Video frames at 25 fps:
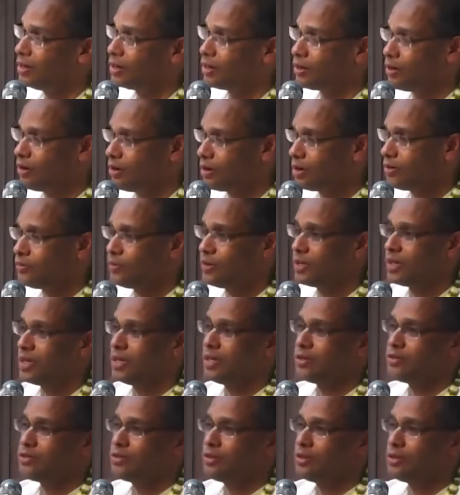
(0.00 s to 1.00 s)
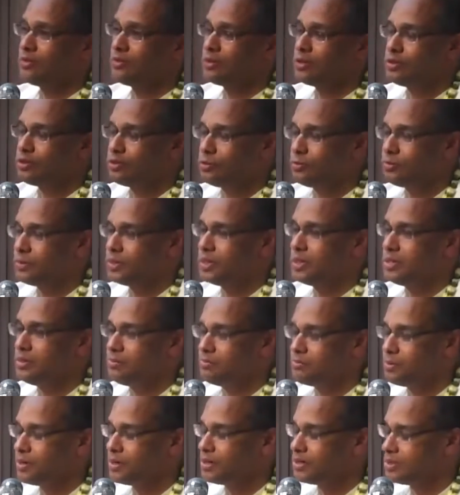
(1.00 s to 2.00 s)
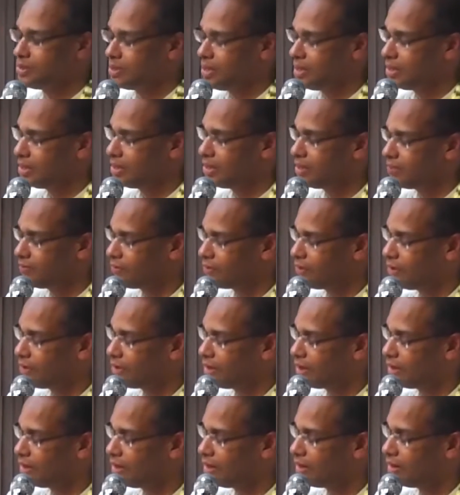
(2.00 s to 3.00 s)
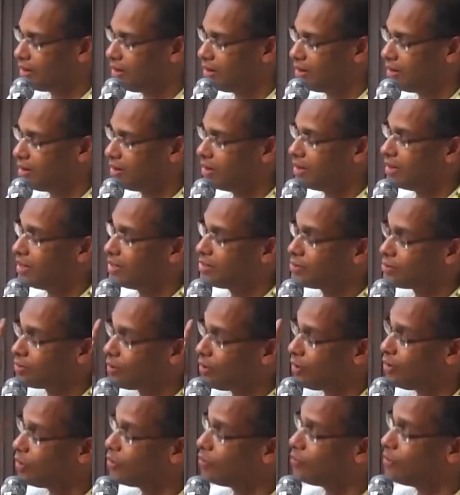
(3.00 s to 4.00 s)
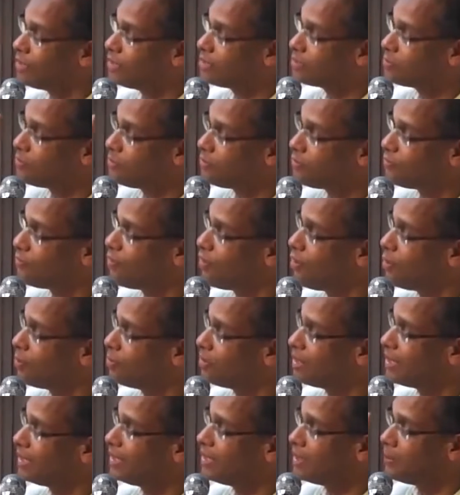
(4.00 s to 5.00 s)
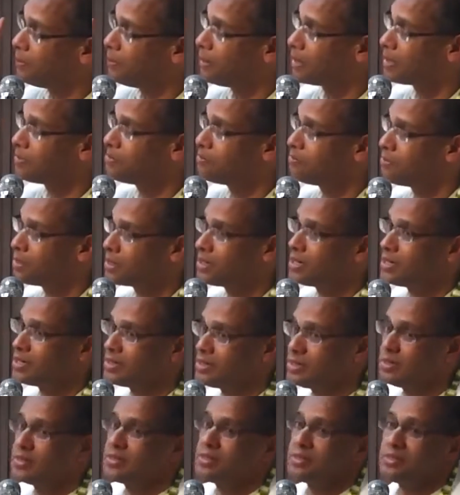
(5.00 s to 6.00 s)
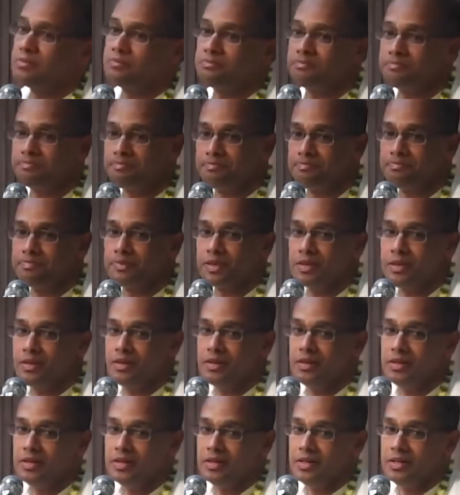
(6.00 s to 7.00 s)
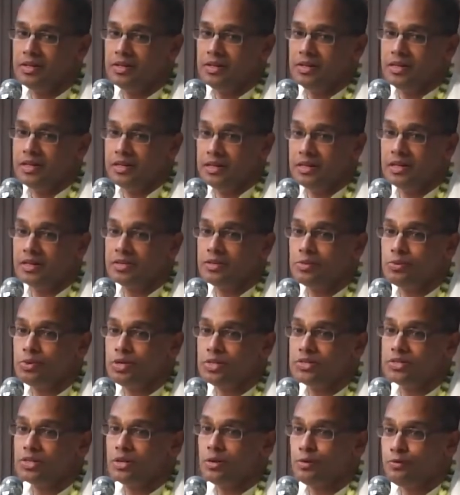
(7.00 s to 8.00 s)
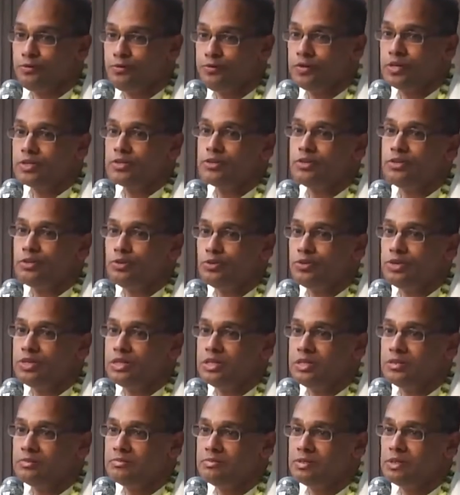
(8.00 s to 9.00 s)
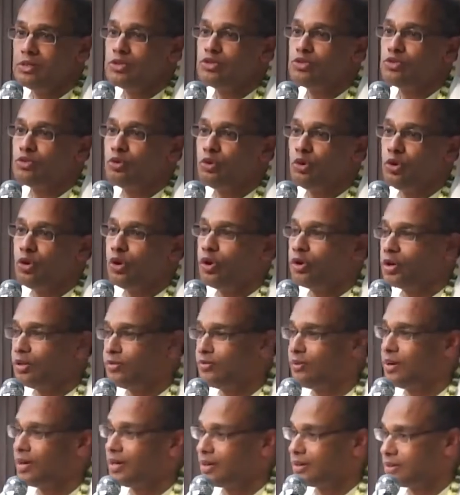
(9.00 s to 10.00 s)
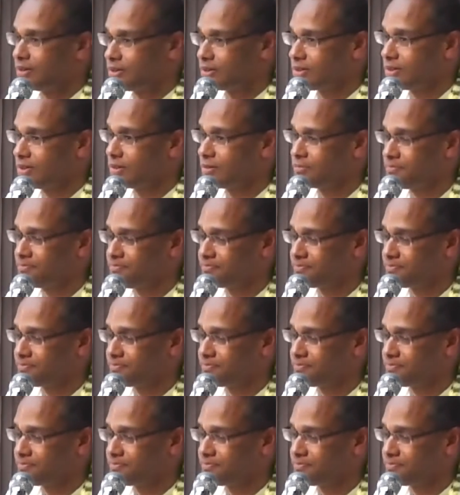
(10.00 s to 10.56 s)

Glorification of the Supreme Personality of Godhead is always performed in the parampara system. In other words, our first duty is to glorify Krishna.